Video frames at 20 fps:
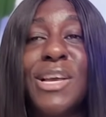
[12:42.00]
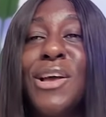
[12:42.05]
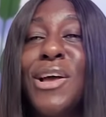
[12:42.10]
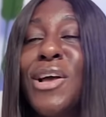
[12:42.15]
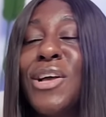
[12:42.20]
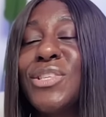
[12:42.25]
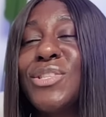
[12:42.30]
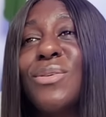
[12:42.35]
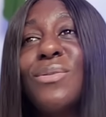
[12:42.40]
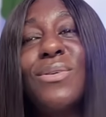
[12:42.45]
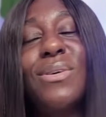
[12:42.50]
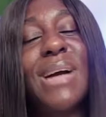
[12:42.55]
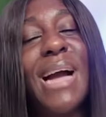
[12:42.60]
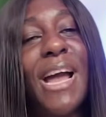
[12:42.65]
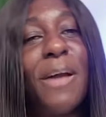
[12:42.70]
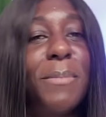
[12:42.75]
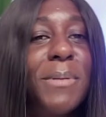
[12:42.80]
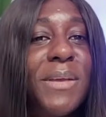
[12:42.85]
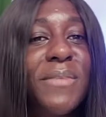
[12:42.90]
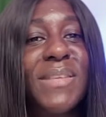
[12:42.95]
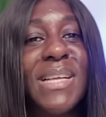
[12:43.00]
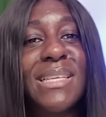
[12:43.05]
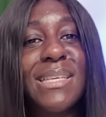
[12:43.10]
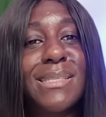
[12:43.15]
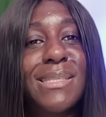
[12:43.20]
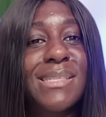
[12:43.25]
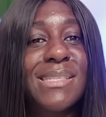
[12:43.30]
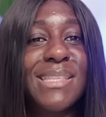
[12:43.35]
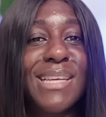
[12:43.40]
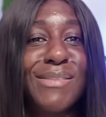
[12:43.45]
So I believe that they
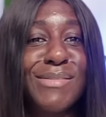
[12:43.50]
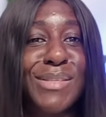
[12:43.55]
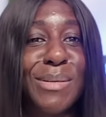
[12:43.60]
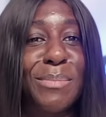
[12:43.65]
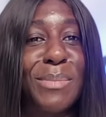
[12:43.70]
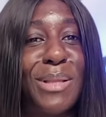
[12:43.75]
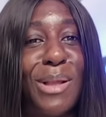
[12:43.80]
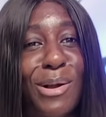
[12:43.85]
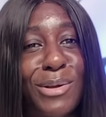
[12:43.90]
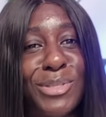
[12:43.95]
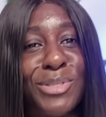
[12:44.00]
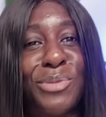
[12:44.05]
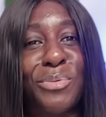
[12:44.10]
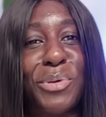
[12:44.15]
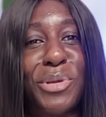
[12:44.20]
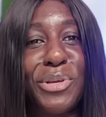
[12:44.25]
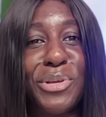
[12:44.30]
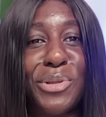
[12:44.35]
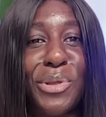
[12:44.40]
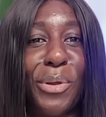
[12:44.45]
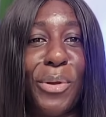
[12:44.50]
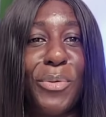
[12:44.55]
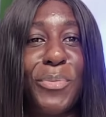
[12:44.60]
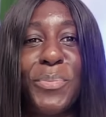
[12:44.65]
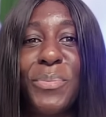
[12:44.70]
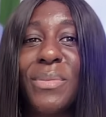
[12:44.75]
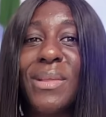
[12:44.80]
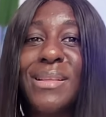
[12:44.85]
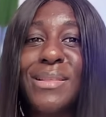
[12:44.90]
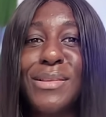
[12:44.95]
deserve some luxury, you know,
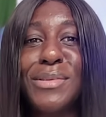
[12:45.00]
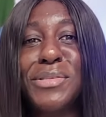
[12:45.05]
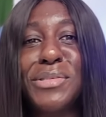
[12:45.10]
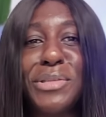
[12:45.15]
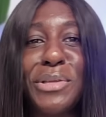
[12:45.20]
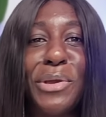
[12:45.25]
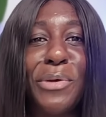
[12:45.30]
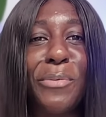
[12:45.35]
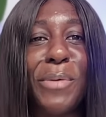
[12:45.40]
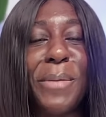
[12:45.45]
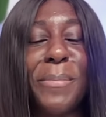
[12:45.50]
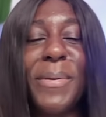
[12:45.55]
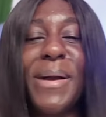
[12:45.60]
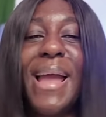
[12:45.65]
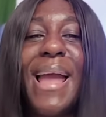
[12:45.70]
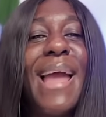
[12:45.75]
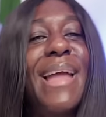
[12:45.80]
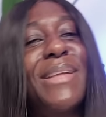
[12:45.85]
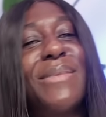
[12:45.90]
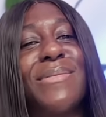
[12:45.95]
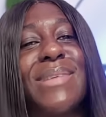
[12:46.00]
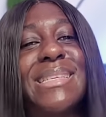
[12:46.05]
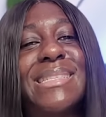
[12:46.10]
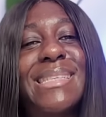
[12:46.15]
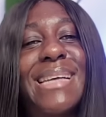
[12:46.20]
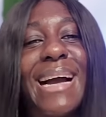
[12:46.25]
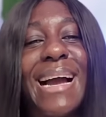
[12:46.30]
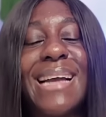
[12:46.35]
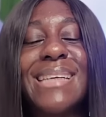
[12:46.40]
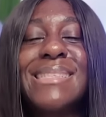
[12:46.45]
this new week. But anyways,
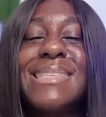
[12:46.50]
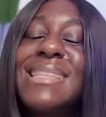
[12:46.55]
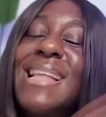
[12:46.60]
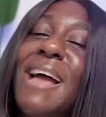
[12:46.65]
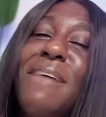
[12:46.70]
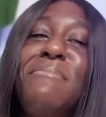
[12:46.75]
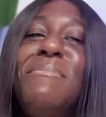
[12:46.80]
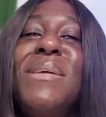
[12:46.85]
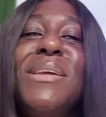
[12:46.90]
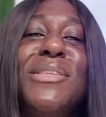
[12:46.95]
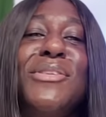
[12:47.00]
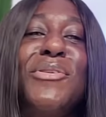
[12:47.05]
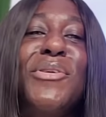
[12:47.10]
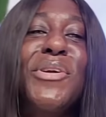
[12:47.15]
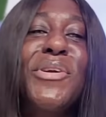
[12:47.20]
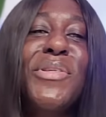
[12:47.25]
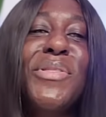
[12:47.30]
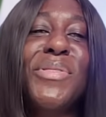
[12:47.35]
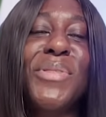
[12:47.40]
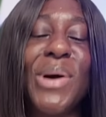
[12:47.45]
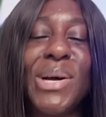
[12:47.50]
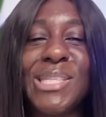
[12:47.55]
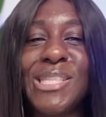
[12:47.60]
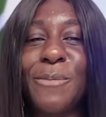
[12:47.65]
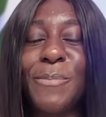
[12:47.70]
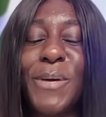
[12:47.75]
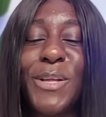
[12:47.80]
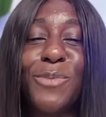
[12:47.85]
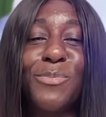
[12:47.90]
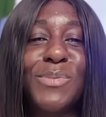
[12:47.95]
guys, let me know your thoughts about
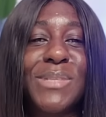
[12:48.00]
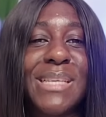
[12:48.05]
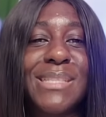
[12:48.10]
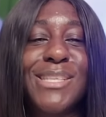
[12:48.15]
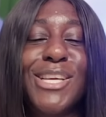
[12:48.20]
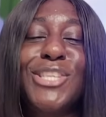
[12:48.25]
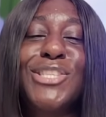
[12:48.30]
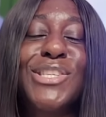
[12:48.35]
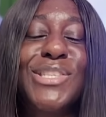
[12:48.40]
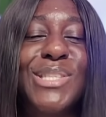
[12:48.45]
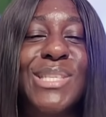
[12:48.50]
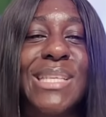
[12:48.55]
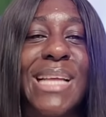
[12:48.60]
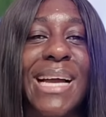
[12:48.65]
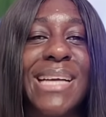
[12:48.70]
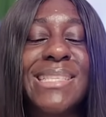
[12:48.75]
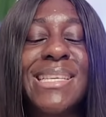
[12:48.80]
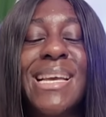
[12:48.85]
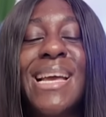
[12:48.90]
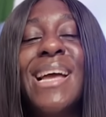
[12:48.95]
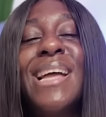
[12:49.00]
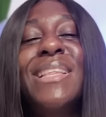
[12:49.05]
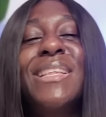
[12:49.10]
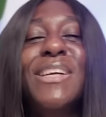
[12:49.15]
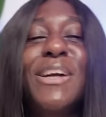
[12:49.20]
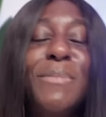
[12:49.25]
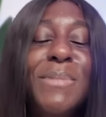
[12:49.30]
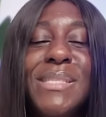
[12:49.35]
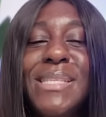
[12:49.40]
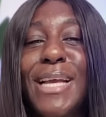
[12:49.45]
the presentation tonight in the comment
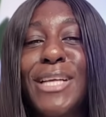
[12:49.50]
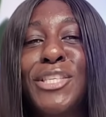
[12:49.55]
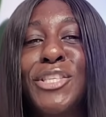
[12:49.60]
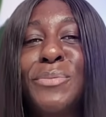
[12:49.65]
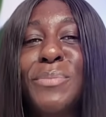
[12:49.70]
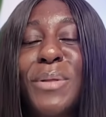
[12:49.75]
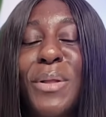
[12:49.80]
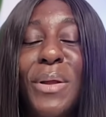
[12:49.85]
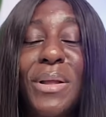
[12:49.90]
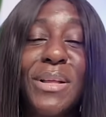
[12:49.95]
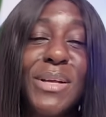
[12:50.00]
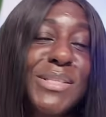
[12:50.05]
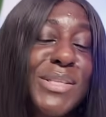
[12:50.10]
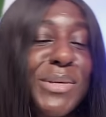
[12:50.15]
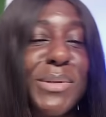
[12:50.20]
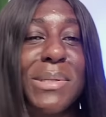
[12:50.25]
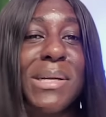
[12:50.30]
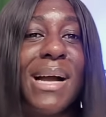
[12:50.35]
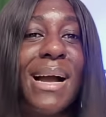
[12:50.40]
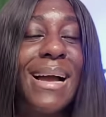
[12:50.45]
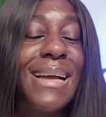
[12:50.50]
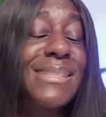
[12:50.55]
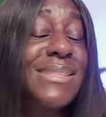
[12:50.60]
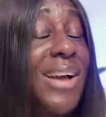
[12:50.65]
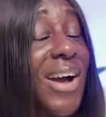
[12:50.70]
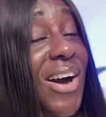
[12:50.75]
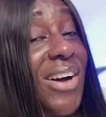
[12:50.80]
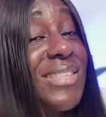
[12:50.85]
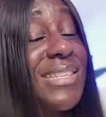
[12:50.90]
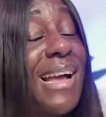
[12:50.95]
section below, and I'll see you guys
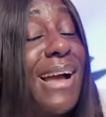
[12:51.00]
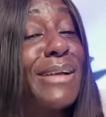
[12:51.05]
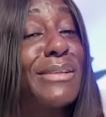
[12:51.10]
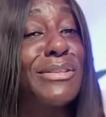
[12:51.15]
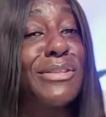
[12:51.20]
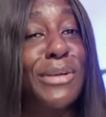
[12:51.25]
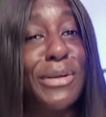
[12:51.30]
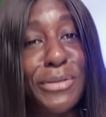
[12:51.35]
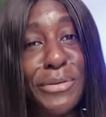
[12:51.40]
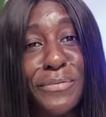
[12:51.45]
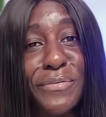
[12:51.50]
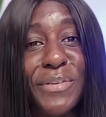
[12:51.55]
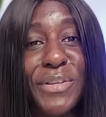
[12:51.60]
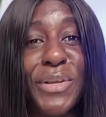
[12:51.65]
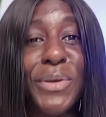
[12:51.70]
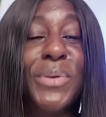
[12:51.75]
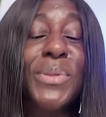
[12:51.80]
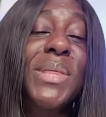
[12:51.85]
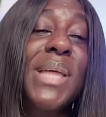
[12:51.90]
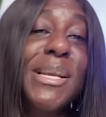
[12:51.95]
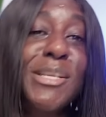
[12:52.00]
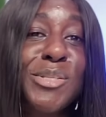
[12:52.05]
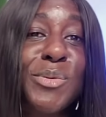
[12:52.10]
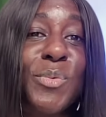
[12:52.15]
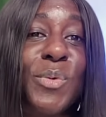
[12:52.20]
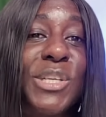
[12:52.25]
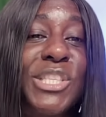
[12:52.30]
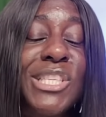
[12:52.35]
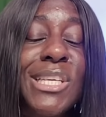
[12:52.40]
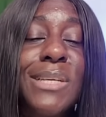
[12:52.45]
on another video. Thanks for
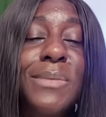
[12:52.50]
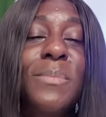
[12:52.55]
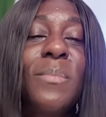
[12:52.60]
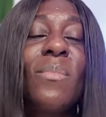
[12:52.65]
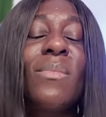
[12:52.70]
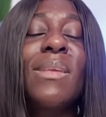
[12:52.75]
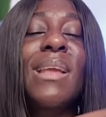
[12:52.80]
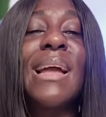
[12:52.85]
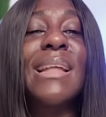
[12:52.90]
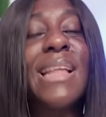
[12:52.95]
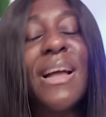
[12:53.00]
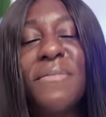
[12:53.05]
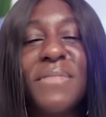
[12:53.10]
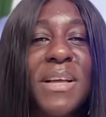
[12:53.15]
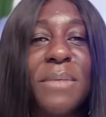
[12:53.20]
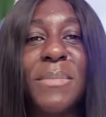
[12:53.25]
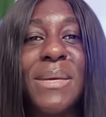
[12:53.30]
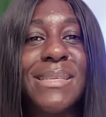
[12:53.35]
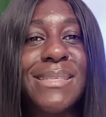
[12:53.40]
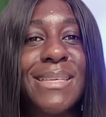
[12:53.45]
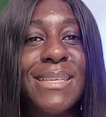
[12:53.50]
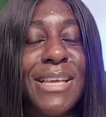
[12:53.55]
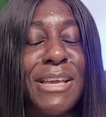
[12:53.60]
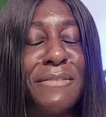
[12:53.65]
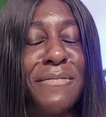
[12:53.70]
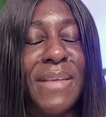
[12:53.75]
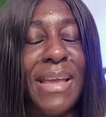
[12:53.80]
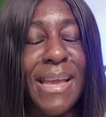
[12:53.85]
watching and have an amazing evening.